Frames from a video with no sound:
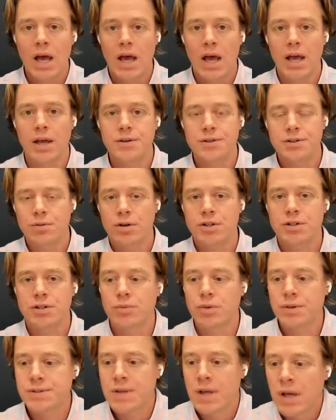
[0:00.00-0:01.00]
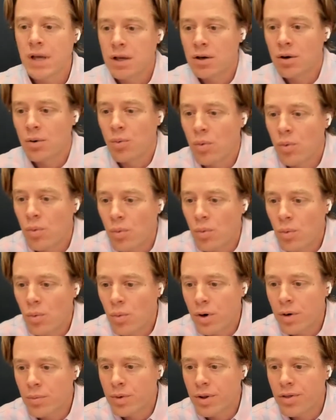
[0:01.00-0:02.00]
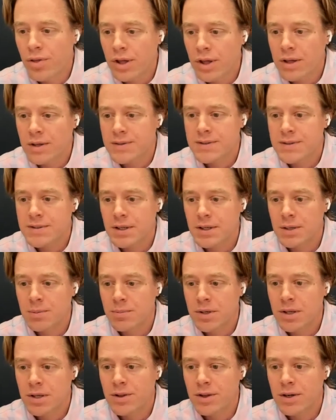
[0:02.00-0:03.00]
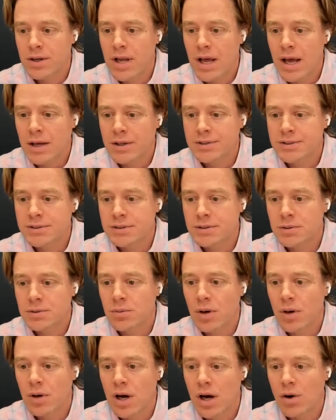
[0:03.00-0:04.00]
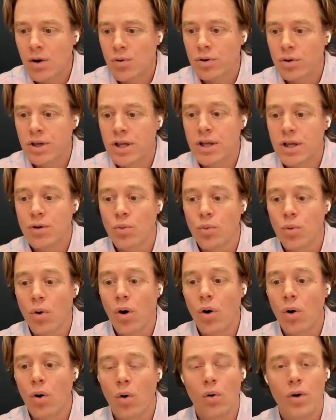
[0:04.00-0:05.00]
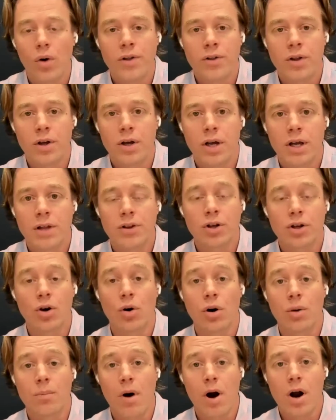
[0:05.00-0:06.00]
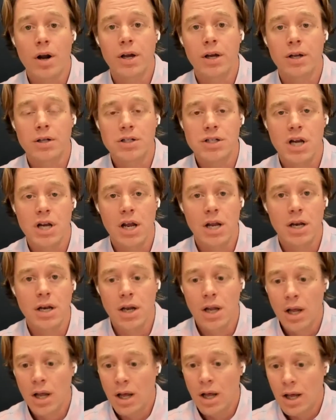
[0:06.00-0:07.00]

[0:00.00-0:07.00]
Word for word: And his question was, you know, what do we think is going to be the next uh, key role in the in the go to market chain?